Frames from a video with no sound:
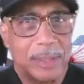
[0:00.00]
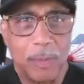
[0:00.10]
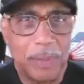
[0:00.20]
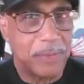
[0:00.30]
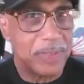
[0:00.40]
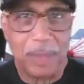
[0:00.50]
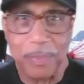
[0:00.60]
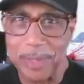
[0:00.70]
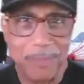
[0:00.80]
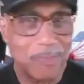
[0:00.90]
could be for
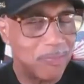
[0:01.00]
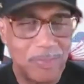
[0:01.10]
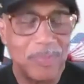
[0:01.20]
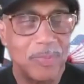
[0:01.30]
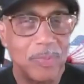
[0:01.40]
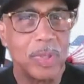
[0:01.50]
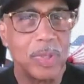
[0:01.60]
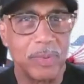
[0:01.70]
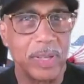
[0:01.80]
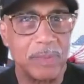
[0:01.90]
something
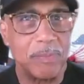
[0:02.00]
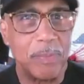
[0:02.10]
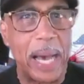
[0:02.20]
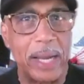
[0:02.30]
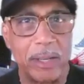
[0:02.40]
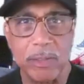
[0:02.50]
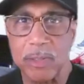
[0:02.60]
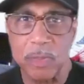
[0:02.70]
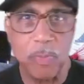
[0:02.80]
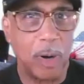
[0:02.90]
really, really minor,
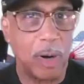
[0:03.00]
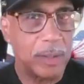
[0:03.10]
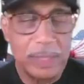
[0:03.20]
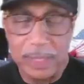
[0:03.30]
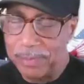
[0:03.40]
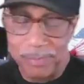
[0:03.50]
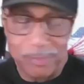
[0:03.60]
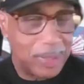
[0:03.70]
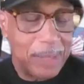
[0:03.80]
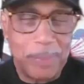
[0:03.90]
small.
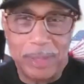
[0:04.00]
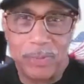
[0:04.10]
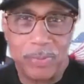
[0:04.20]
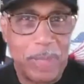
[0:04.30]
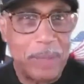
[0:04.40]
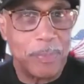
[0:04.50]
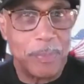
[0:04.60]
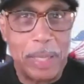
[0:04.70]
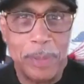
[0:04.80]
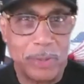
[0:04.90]
It might be
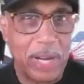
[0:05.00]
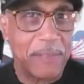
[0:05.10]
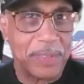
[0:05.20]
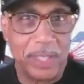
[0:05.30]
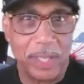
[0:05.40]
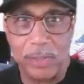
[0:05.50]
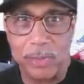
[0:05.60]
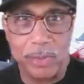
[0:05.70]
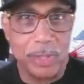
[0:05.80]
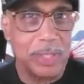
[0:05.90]
maybe traffic tickets
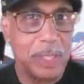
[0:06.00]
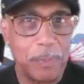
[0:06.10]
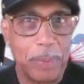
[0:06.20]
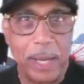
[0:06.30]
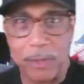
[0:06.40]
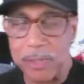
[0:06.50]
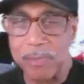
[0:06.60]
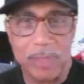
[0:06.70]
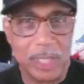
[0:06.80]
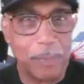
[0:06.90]
you just didn't pay or
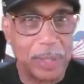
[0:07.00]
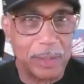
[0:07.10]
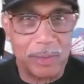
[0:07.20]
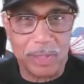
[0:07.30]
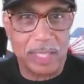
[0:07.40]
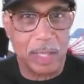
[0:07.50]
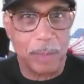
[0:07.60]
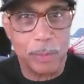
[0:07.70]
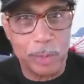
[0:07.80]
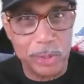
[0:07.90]
something. You said
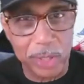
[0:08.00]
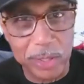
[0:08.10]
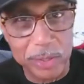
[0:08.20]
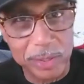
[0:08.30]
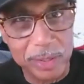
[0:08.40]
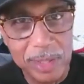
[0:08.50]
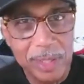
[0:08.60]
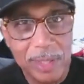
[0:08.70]
something to a judge and,